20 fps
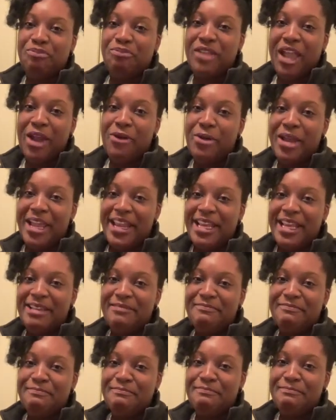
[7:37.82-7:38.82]
I waited
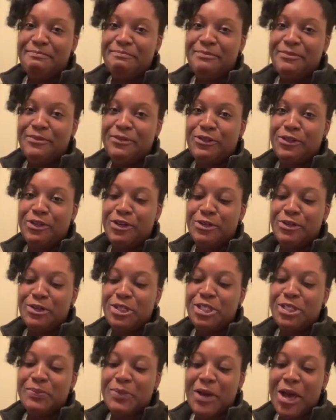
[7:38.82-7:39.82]
for a
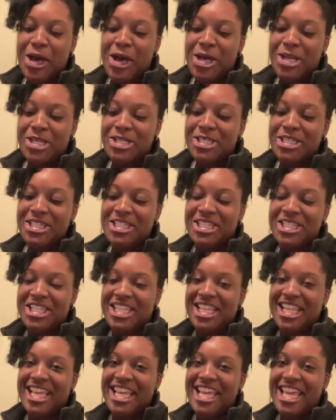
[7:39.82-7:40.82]
response
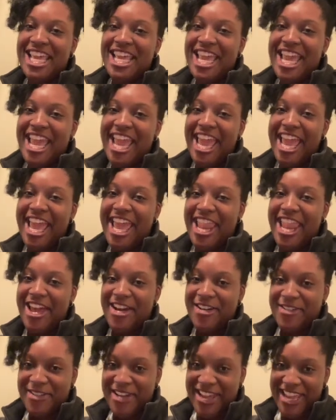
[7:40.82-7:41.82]
and I
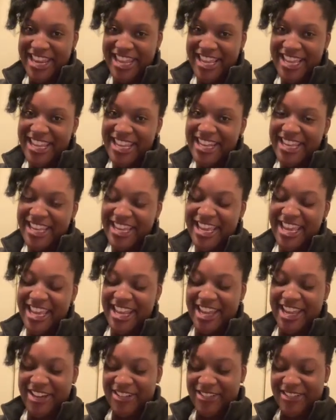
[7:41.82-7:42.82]
waited and
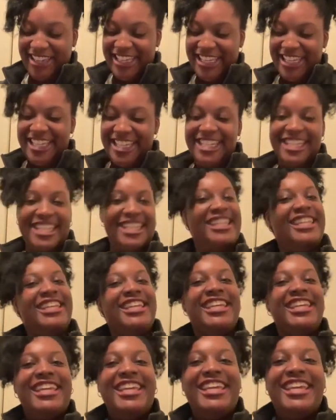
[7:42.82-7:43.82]
I waited
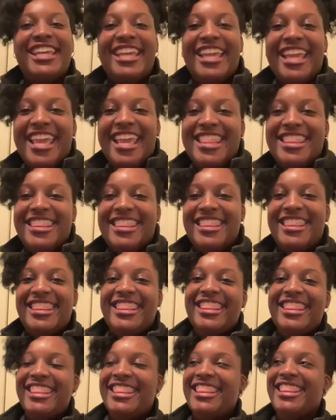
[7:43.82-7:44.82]
and
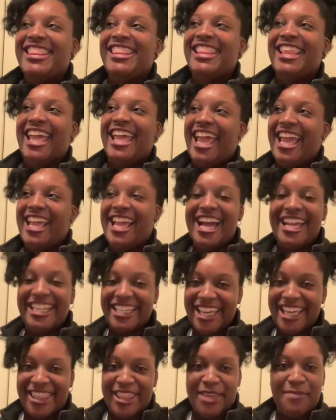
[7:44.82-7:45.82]
I got
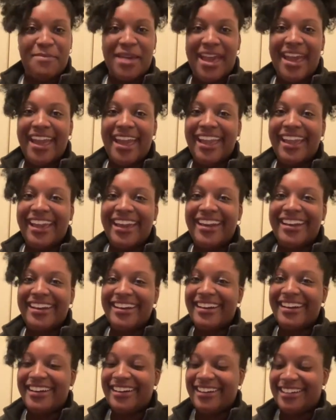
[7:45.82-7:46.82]
nothing back.
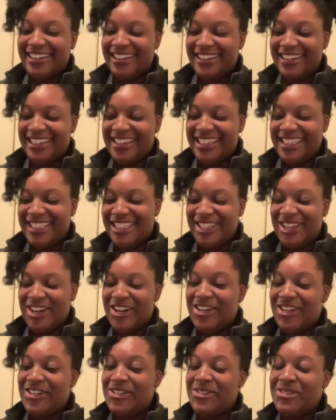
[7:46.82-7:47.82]
And
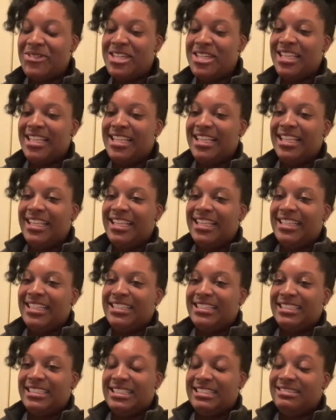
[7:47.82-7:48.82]
so
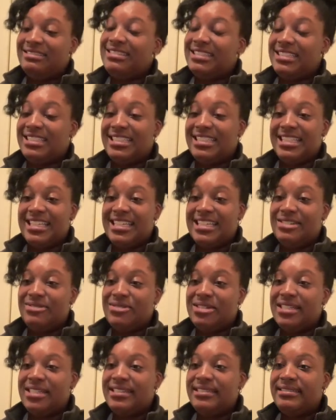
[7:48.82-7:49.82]
I was just like,
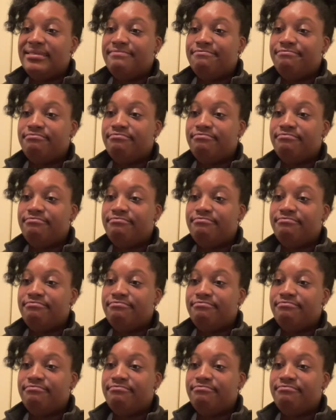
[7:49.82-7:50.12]
well,